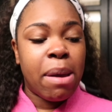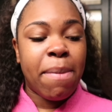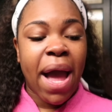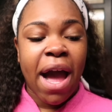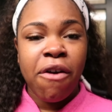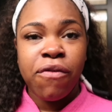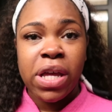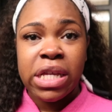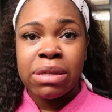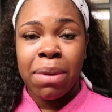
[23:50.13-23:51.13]
My outfit
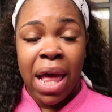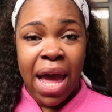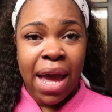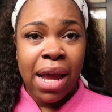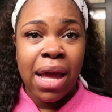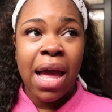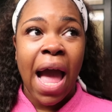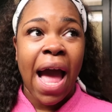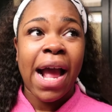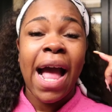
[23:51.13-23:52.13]
is black.
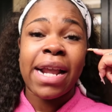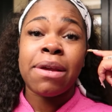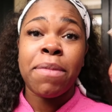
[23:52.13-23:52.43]
I got